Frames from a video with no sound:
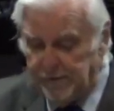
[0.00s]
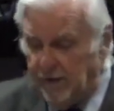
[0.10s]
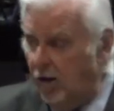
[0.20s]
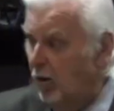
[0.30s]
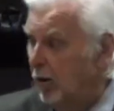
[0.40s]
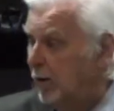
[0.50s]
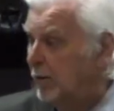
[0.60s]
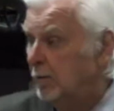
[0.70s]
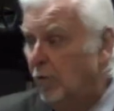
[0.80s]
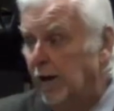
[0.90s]
or,
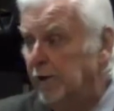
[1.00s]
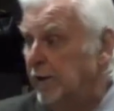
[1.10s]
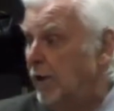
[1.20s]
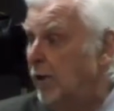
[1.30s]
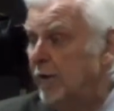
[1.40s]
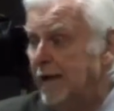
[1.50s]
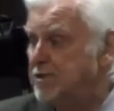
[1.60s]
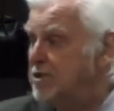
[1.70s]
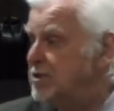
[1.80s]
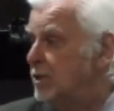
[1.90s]
well, you know, that's
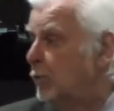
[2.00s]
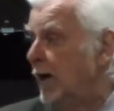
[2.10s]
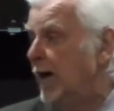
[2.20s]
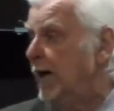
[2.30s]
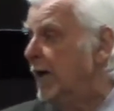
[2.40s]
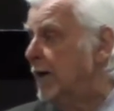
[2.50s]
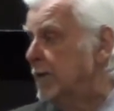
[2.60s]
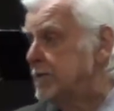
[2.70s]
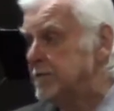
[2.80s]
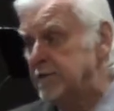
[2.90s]
just the way it is.